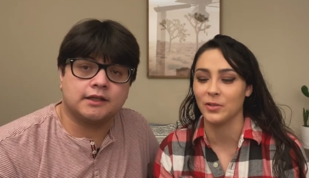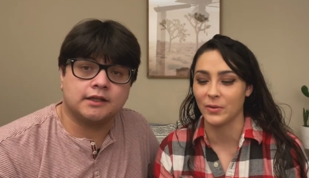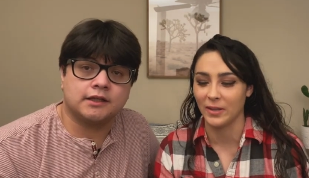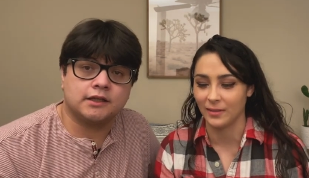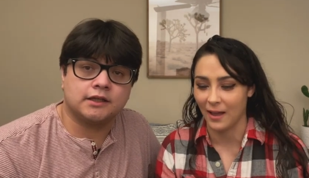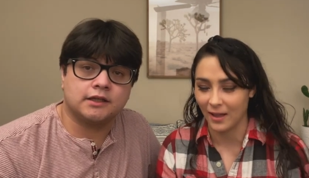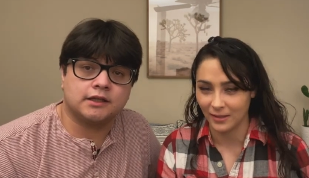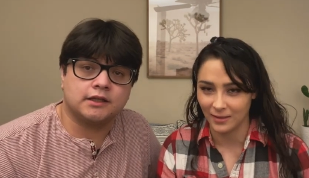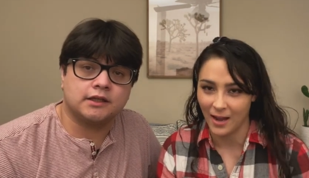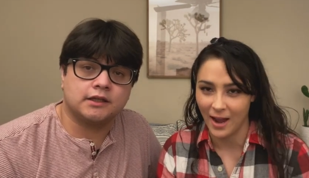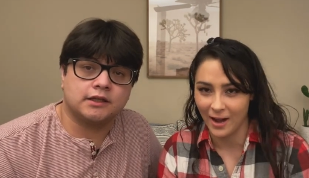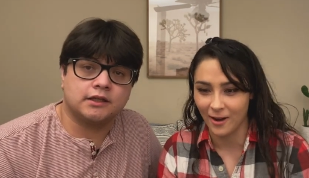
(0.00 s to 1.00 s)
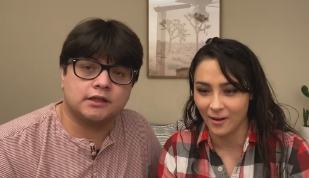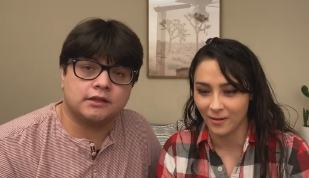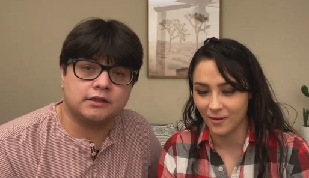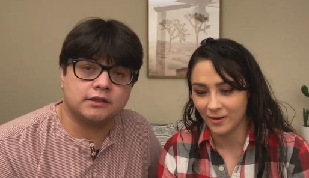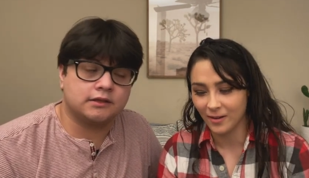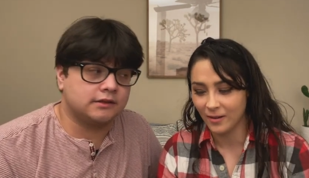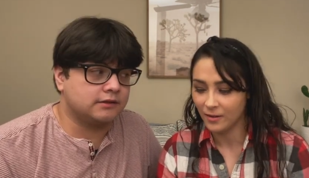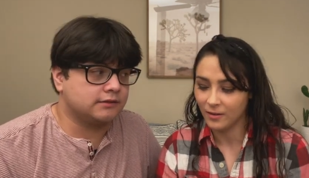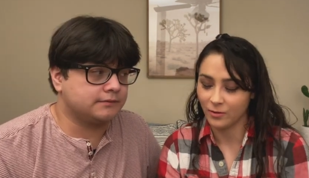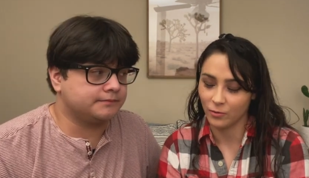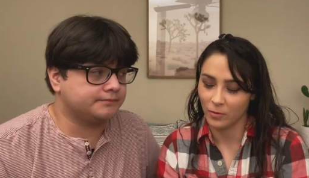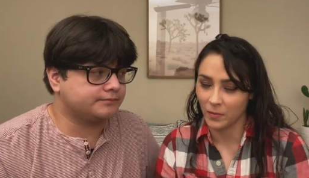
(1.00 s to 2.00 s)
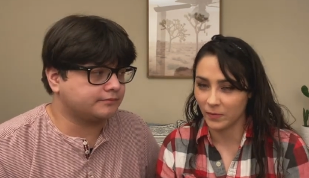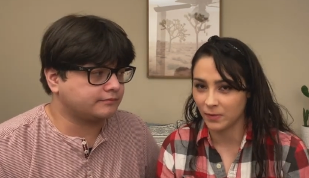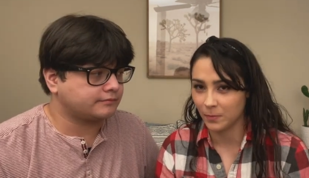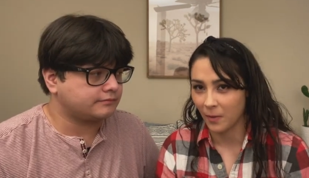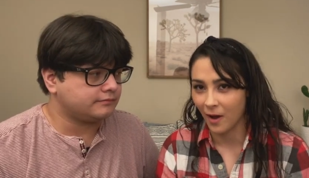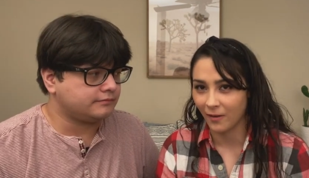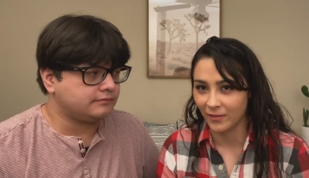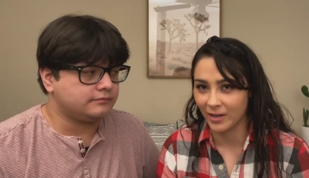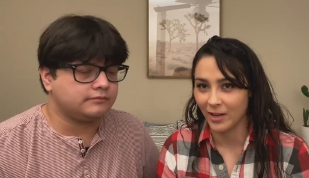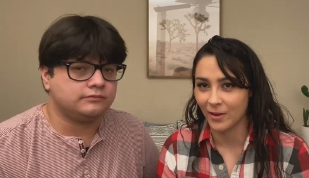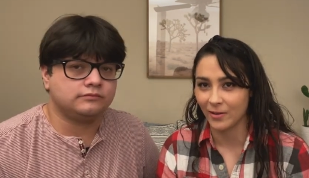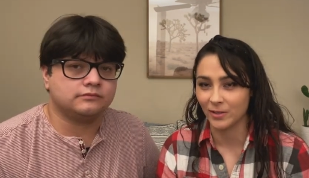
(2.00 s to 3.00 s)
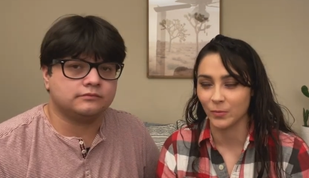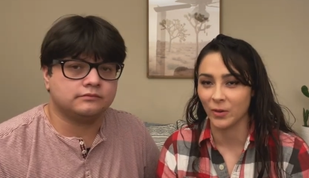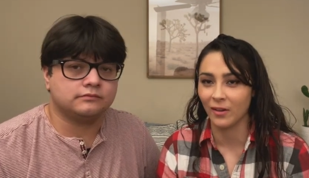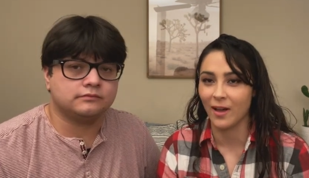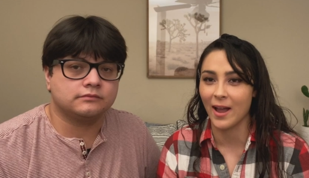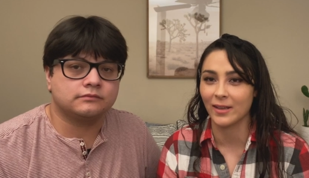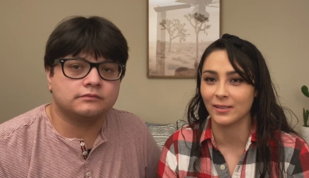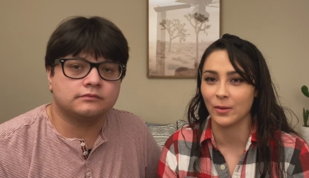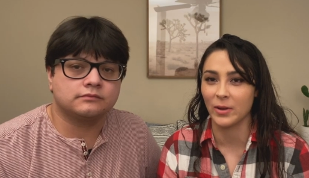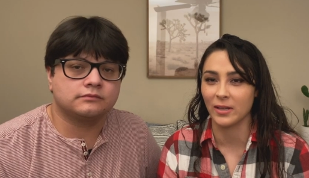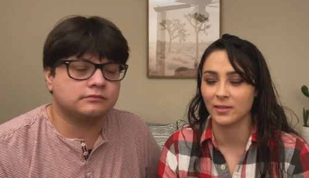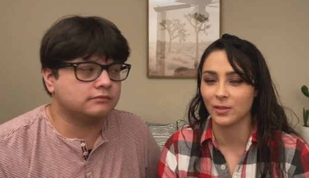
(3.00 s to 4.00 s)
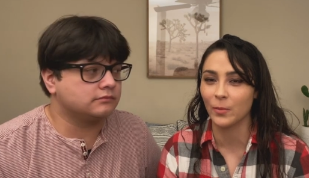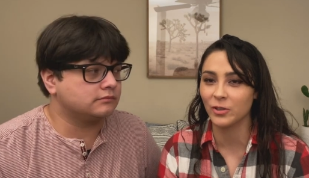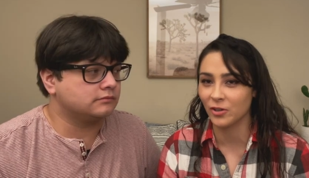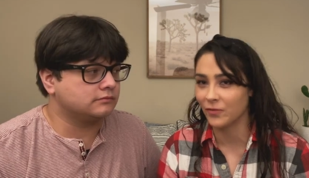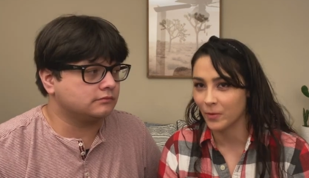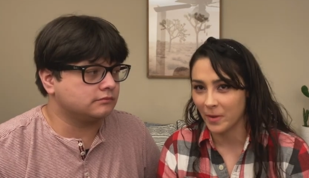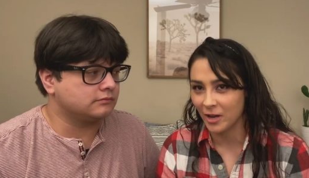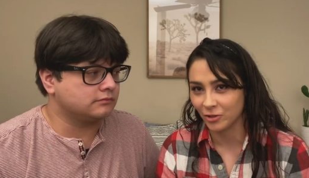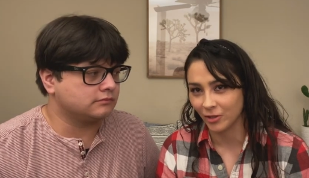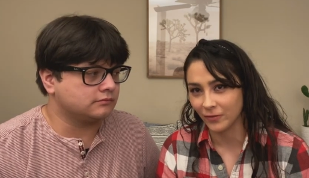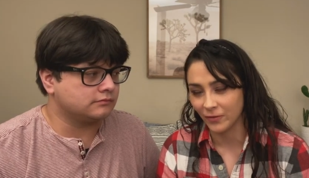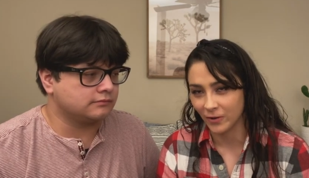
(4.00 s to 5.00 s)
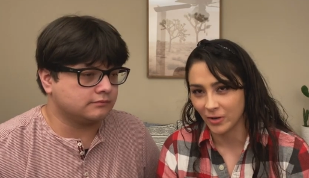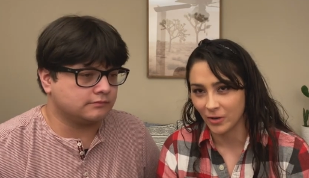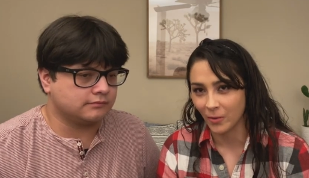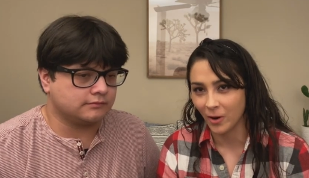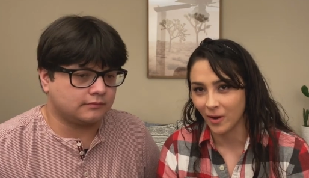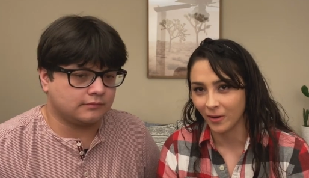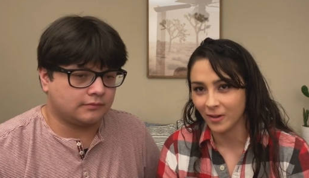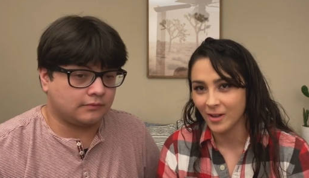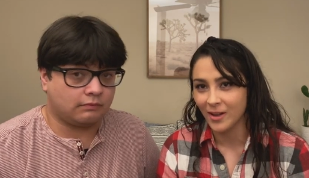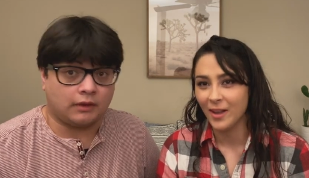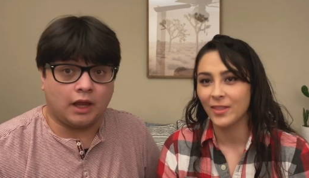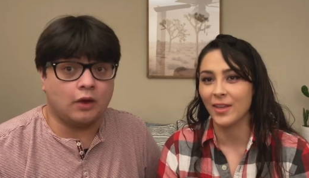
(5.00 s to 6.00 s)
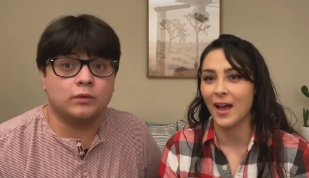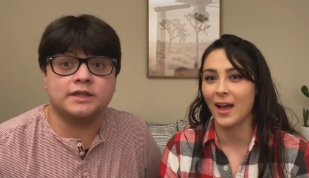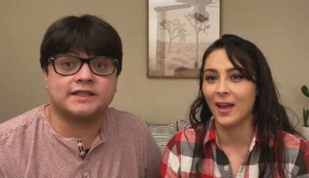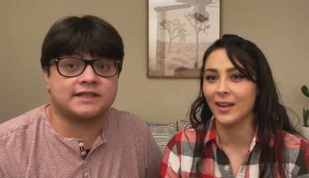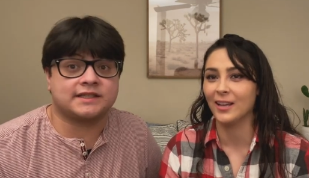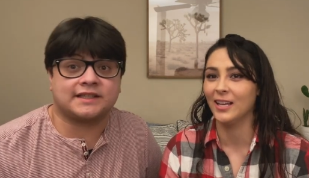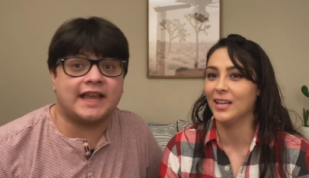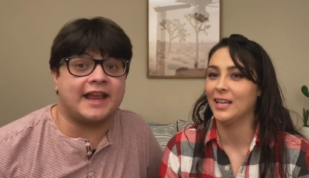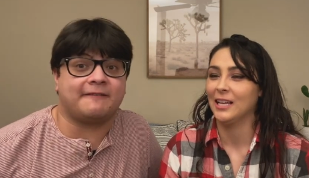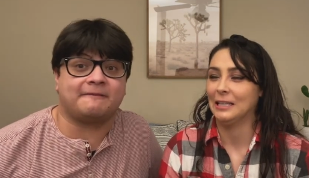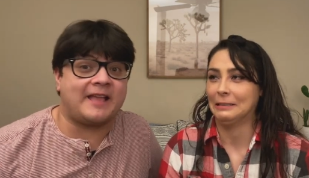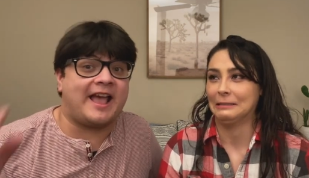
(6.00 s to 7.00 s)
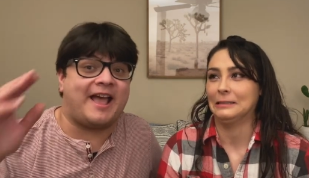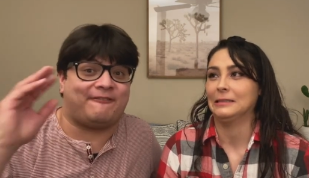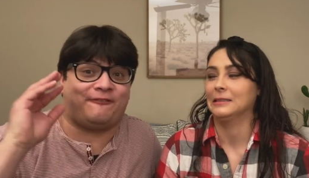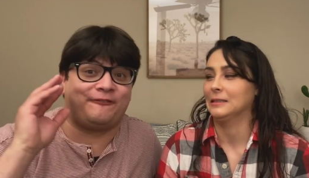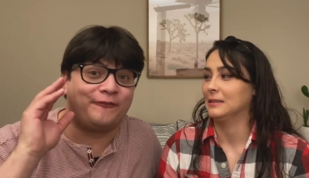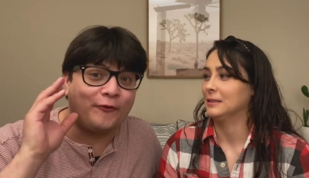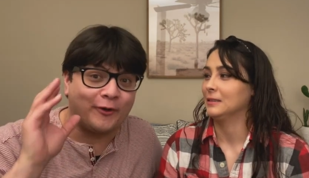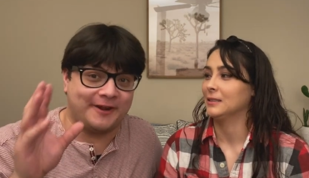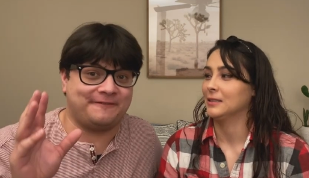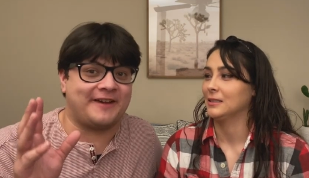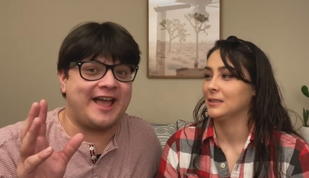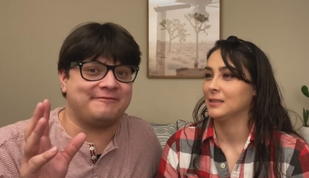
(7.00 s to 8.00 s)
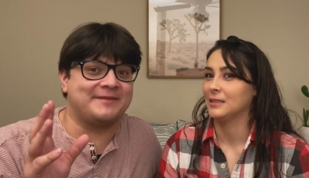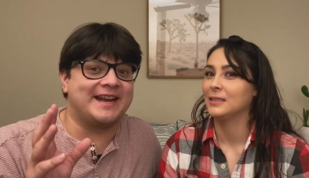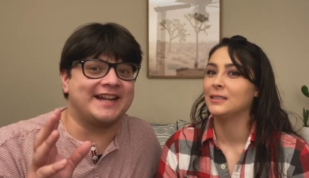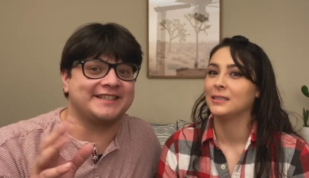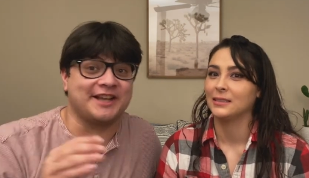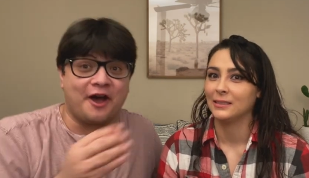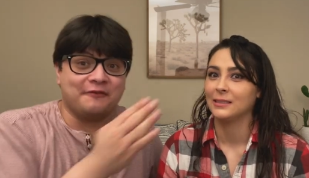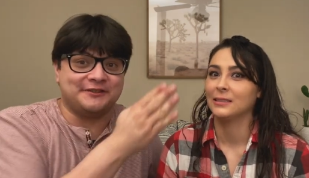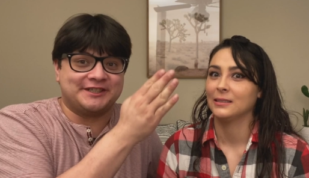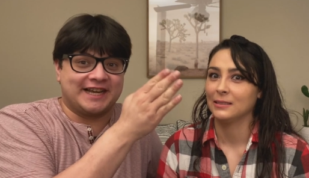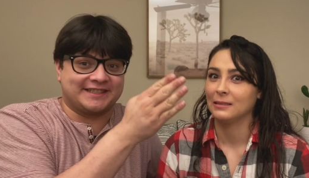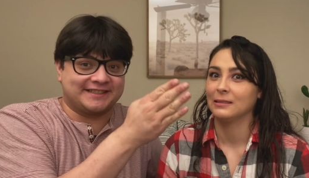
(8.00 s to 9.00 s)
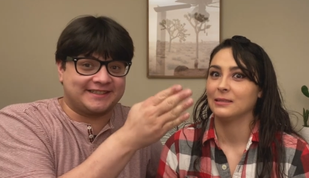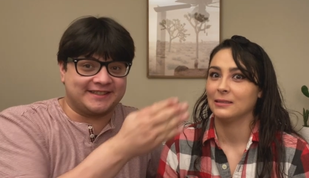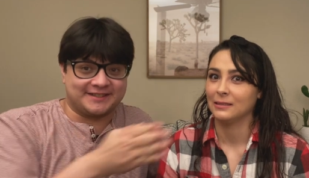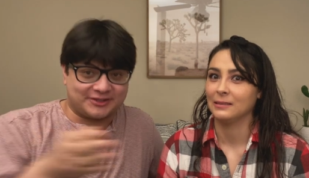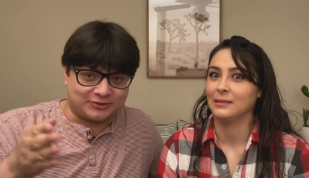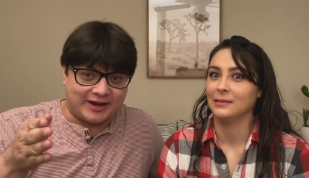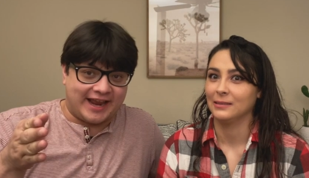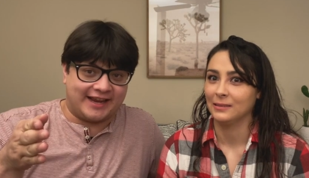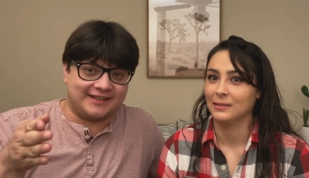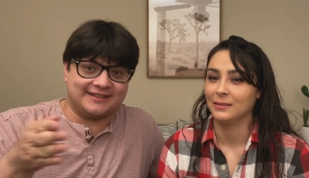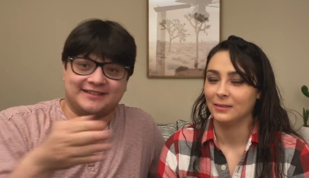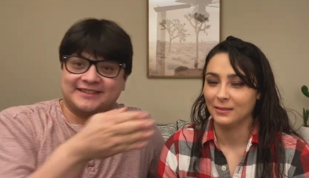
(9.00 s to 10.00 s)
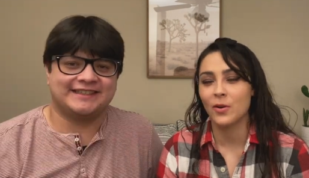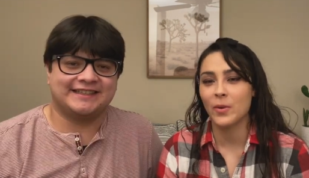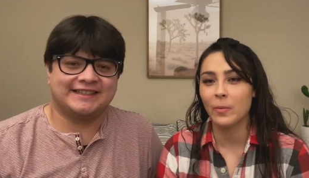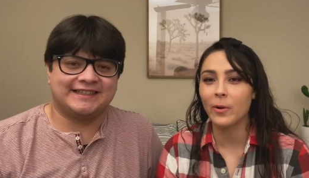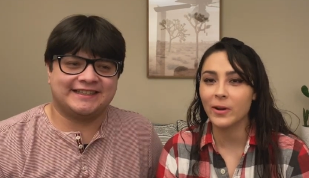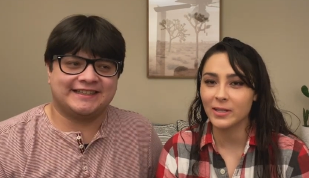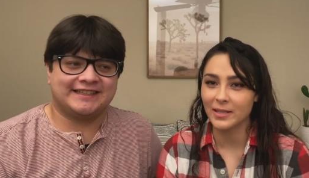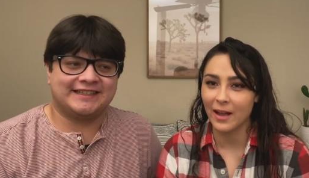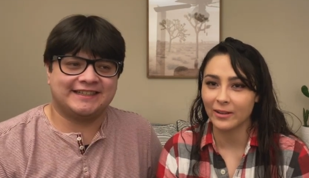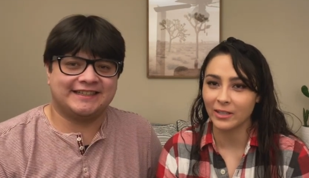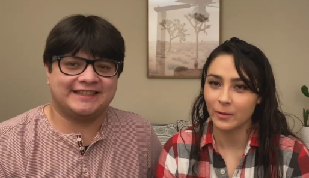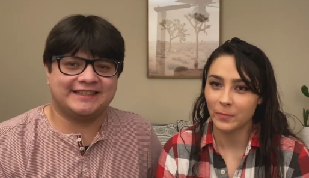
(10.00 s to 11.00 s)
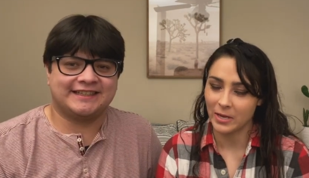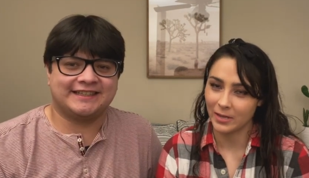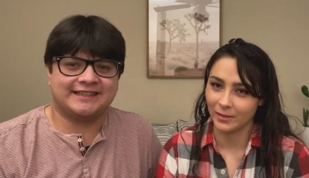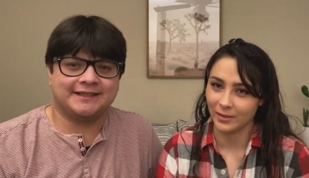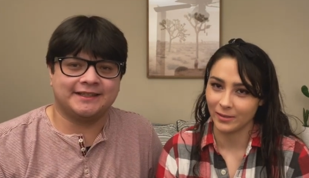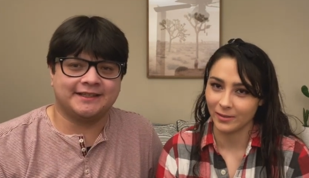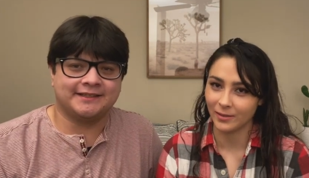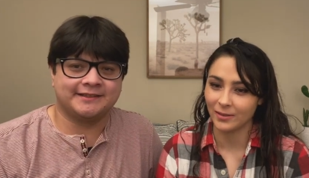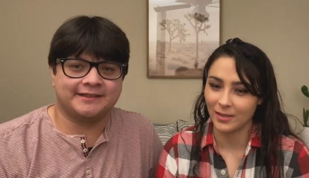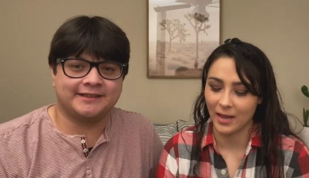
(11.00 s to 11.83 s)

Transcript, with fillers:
Speaker 1: doing that entire group of spa videos and realized that we had so much information for you all.
Speaker 2: It was like forty-five minutes of just straight...
Speaker 1: We broke it down into pieces,